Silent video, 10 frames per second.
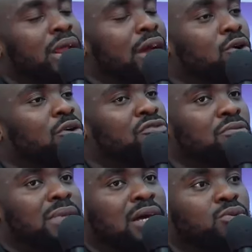I got
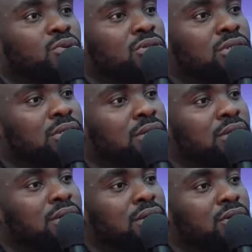from that was,
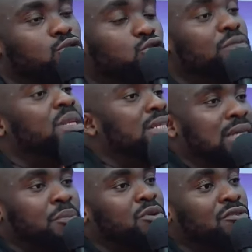you've been a
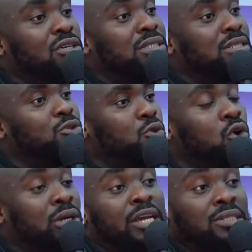champion for this thing so
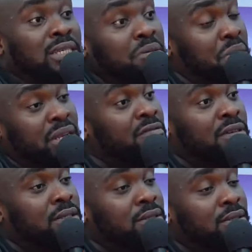long that you didn't believe
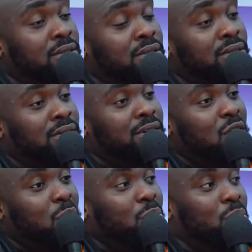it. Mm.
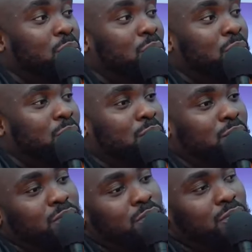What was she championing? People should not get